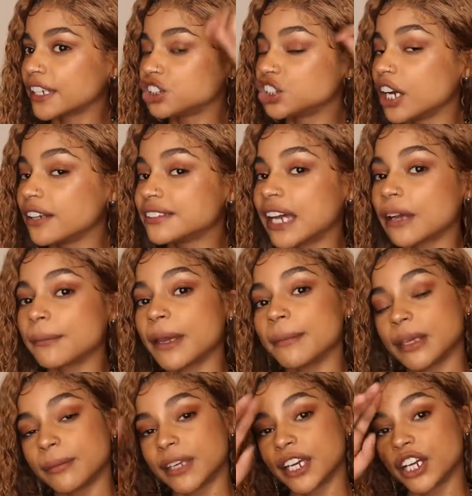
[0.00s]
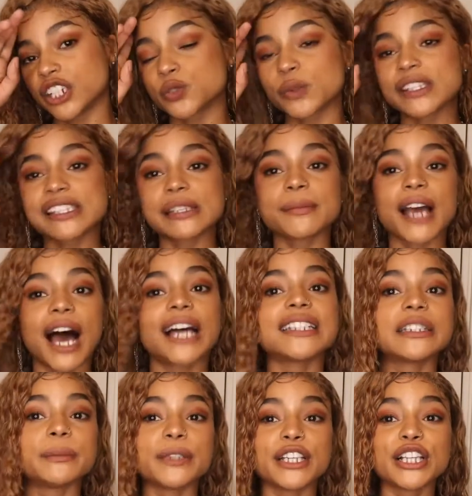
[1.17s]
gelled down my baby hairs with some
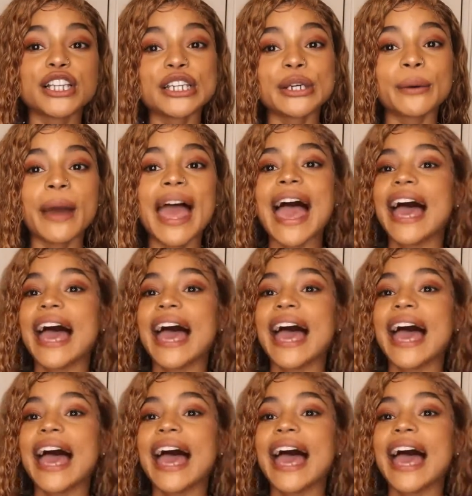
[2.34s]
Got2b glue,